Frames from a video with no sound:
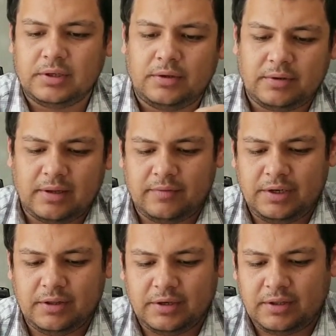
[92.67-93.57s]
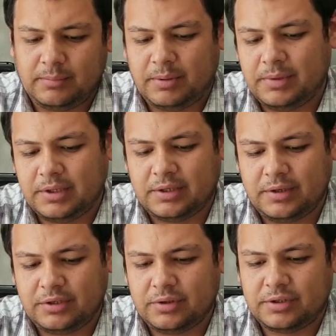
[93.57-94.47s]
I don't have any other thing but
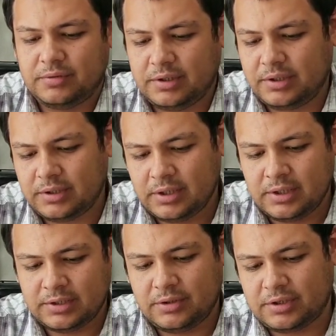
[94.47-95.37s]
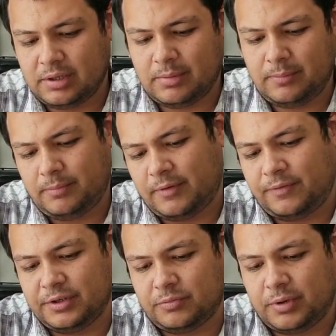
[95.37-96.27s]
military trucks, really. So this is going to be my
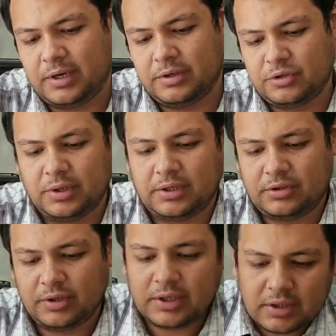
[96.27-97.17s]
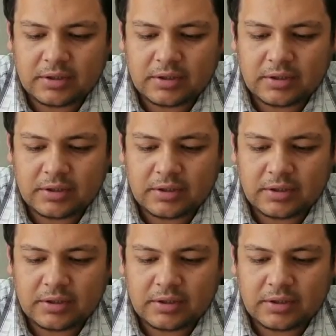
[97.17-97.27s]
first regular truck. Truck.